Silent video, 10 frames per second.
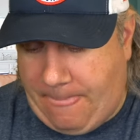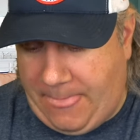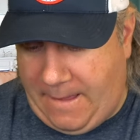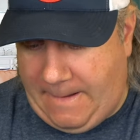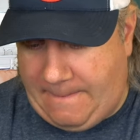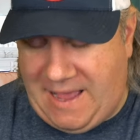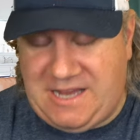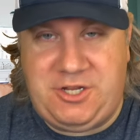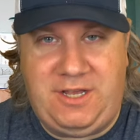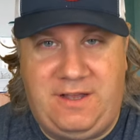Um,
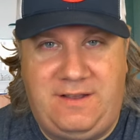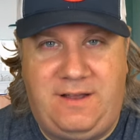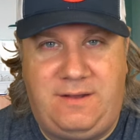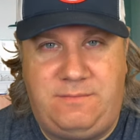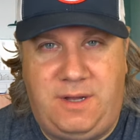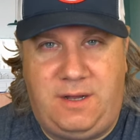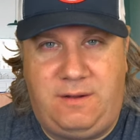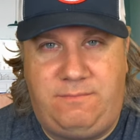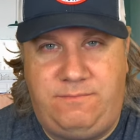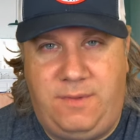actually, a, a,
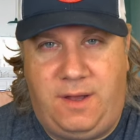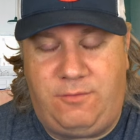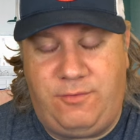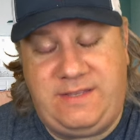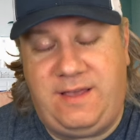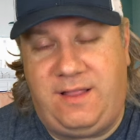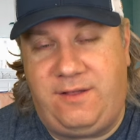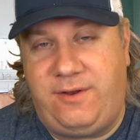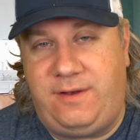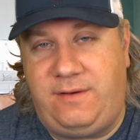a, a
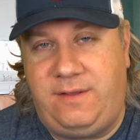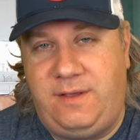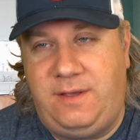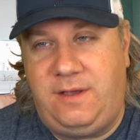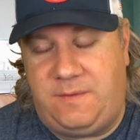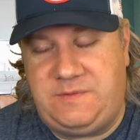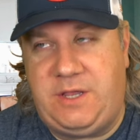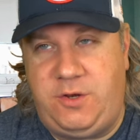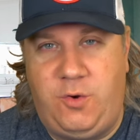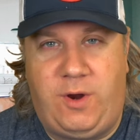retailer in
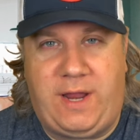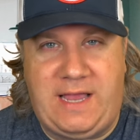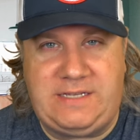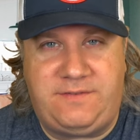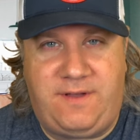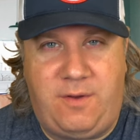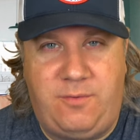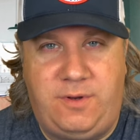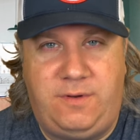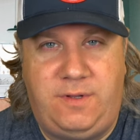upstate New York asked if I
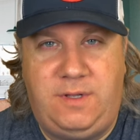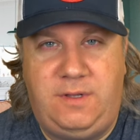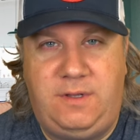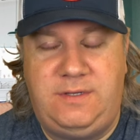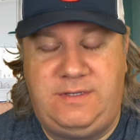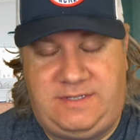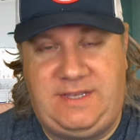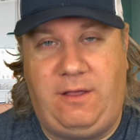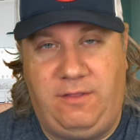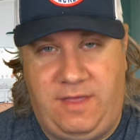would
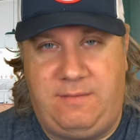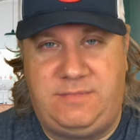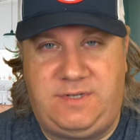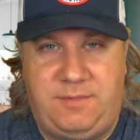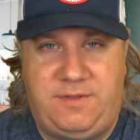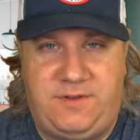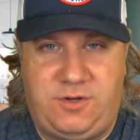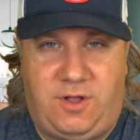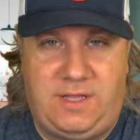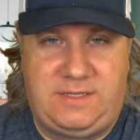sell them some of the
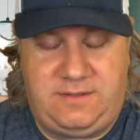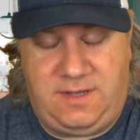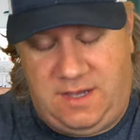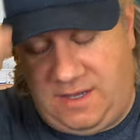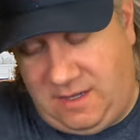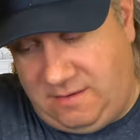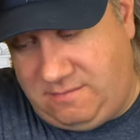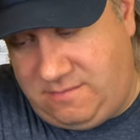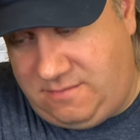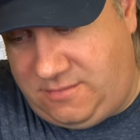Fishaholic uh,
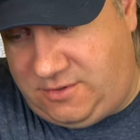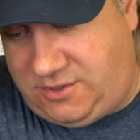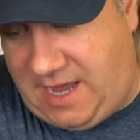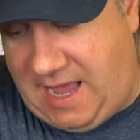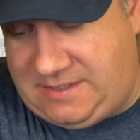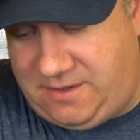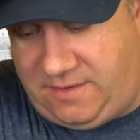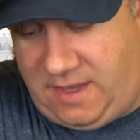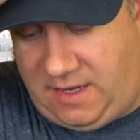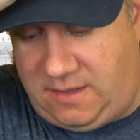Shad so that
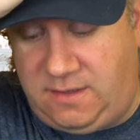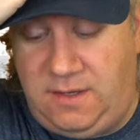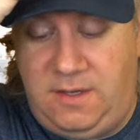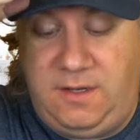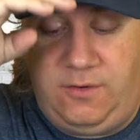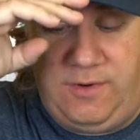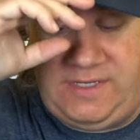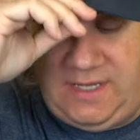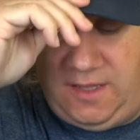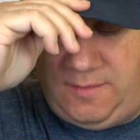they can
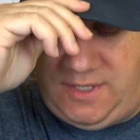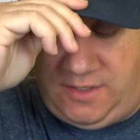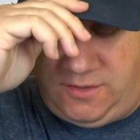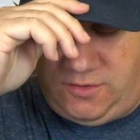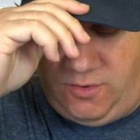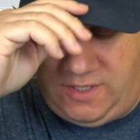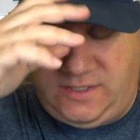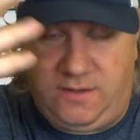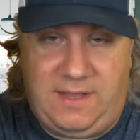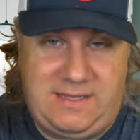resell them in their store.
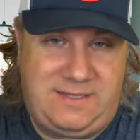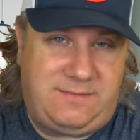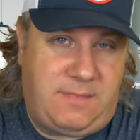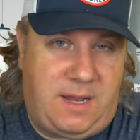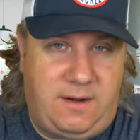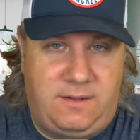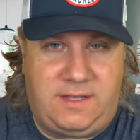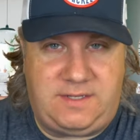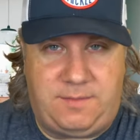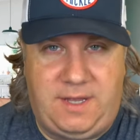So that's, I don't know,
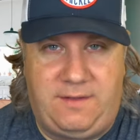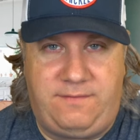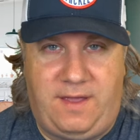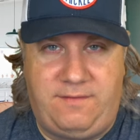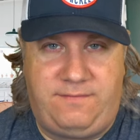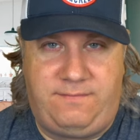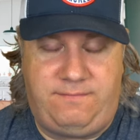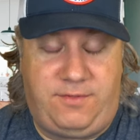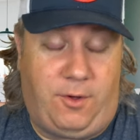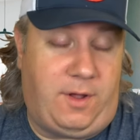that's something I've, I've
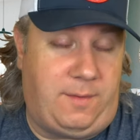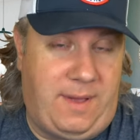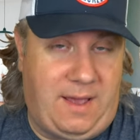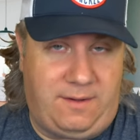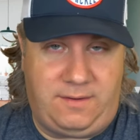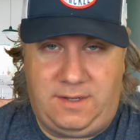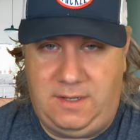thought about.